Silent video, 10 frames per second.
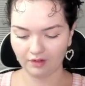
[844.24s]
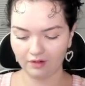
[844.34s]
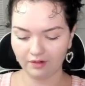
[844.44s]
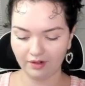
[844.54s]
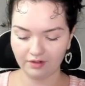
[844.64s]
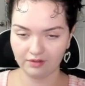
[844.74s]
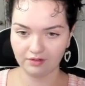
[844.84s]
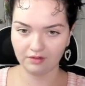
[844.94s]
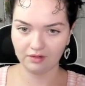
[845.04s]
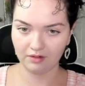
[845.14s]
All
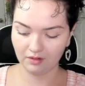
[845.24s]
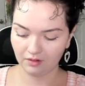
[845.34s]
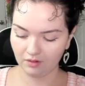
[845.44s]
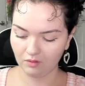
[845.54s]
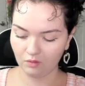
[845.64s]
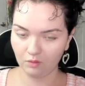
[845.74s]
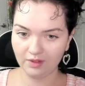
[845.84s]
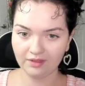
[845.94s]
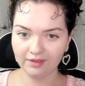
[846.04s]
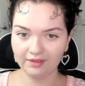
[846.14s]
right.
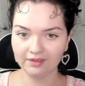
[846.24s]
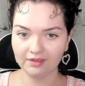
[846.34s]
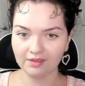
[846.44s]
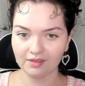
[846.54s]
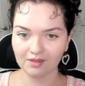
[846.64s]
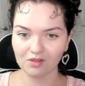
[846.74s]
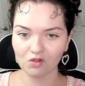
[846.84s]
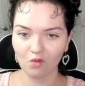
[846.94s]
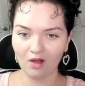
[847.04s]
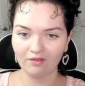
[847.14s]
Wiglett,
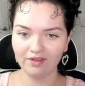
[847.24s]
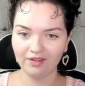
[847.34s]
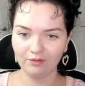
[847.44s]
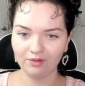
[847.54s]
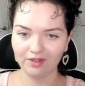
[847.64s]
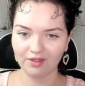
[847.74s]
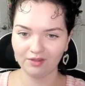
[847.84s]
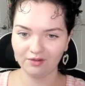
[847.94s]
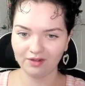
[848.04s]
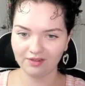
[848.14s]
Squavit. What a
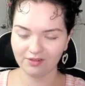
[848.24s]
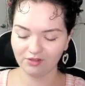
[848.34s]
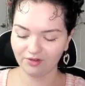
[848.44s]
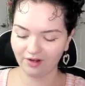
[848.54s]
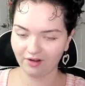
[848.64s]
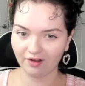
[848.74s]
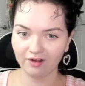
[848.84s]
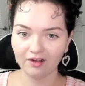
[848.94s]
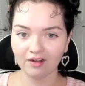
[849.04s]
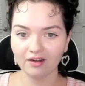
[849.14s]
cutie. That's such a great art.
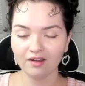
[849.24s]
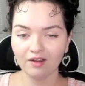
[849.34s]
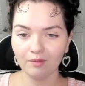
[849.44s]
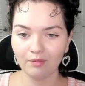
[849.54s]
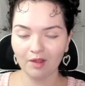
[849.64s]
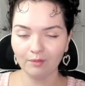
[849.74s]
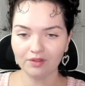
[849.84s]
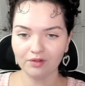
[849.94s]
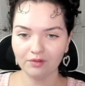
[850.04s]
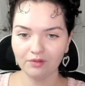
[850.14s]

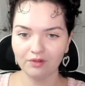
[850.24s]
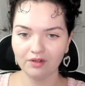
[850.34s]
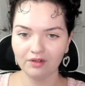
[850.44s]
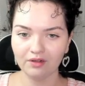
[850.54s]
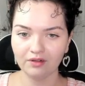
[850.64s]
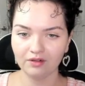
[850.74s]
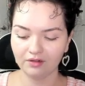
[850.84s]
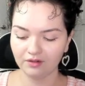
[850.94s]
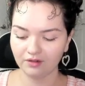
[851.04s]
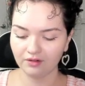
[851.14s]
Palpitoad.
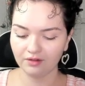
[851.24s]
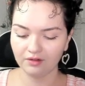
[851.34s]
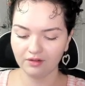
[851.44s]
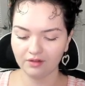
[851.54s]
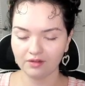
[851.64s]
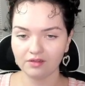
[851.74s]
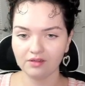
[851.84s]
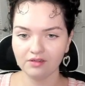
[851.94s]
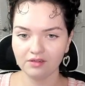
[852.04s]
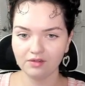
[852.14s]

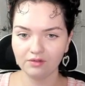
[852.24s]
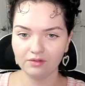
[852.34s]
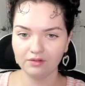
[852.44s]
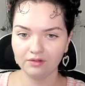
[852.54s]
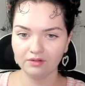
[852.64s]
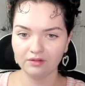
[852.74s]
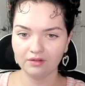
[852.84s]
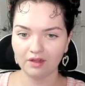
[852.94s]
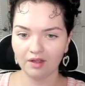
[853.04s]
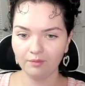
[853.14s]
Zigzagoon.
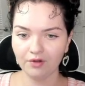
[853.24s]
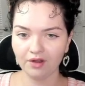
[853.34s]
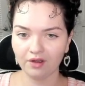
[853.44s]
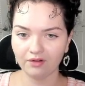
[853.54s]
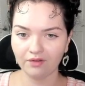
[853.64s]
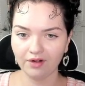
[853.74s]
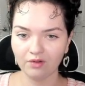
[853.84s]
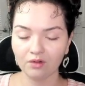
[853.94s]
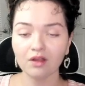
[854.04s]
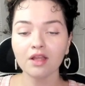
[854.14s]
Umbreon, very
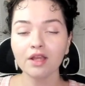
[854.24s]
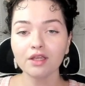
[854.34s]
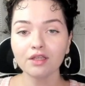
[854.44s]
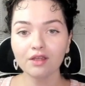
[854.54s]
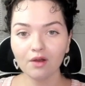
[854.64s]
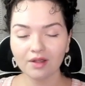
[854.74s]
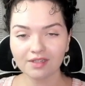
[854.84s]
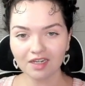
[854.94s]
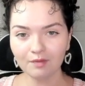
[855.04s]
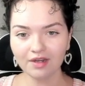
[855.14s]
cool. Yo, has
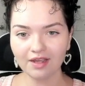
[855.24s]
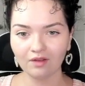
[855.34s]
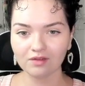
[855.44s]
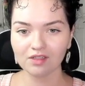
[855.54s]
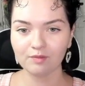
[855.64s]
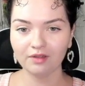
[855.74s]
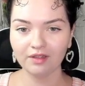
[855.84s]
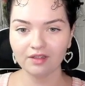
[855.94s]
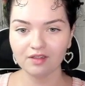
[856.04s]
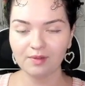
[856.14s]
anybody else, look,
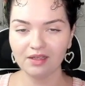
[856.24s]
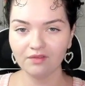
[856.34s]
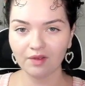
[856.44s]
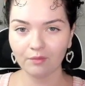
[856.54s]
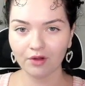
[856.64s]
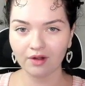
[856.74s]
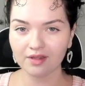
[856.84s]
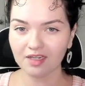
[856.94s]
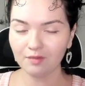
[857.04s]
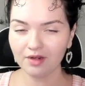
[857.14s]
speaking of Umbreon,
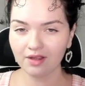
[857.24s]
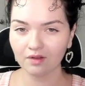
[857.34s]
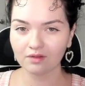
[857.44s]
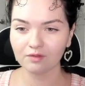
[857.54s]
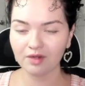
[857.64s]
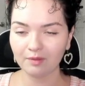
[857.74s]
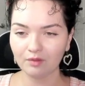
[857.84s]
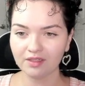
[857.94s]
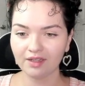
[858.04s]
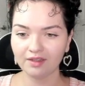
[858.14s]
has anybody else been able
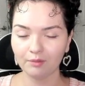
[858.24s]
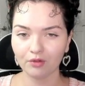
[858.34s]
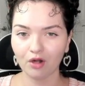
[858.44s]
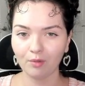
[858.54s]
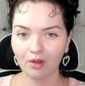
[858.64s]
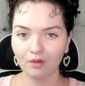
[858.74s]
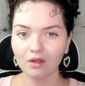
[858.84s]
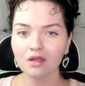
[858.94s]
to get the promo